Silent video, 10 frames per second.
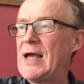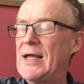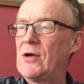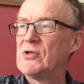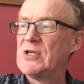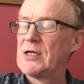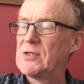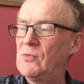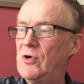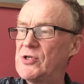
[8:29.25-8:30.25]

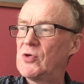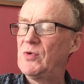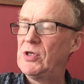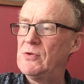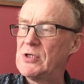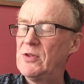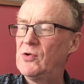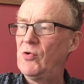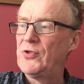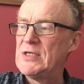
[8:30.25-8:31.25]
Anglo-Saxon words that we use in the
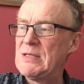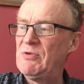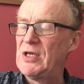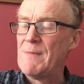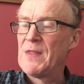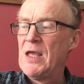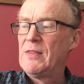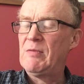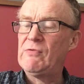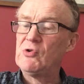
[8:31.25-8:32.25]
northeast. Let me think.
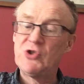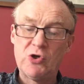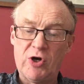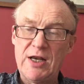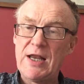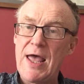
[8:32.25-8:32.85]
Then we've also got